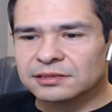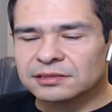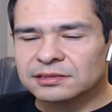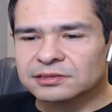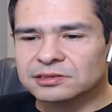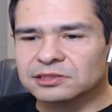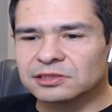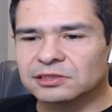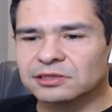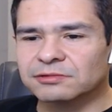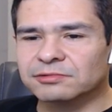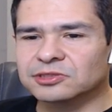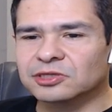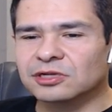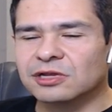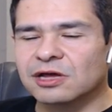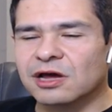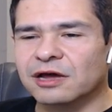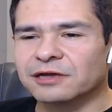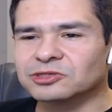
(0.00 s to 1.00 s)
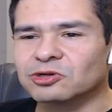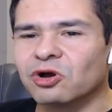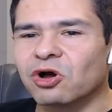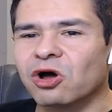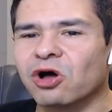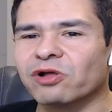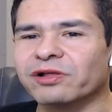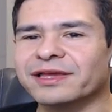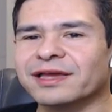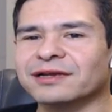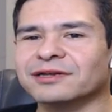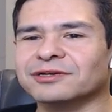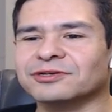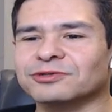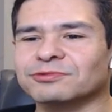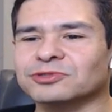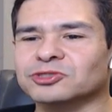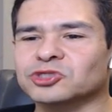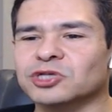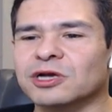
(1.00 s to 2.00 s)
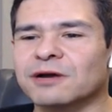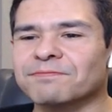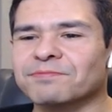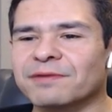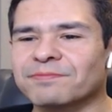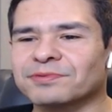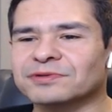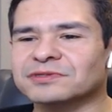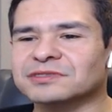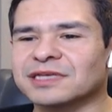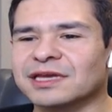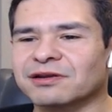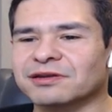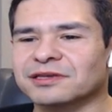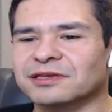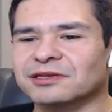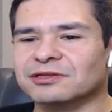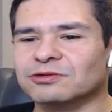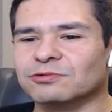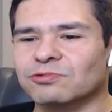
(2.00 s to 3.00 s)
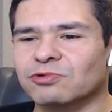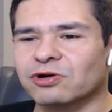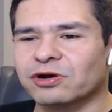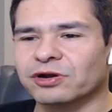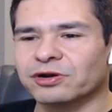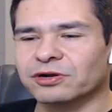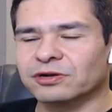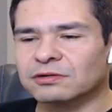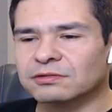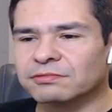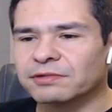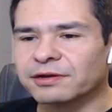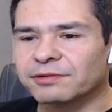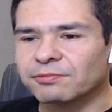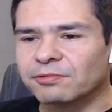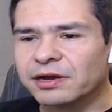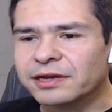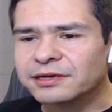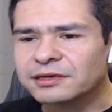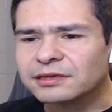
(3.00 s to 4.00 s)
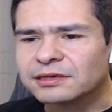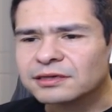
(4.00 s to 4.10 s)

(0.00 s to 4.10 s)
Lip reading: So there was a lot. So all he had to do was jump up and down and get the water. Wait, what?